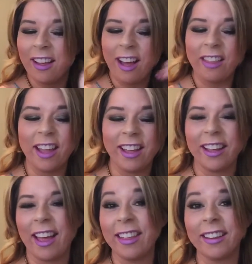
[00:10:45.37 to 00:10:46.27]
I
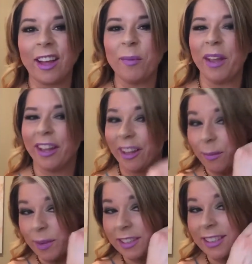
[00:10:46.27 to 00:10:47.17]
think that'd be a
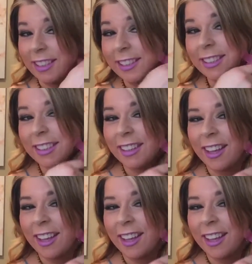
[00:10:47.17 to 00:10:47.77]
good business.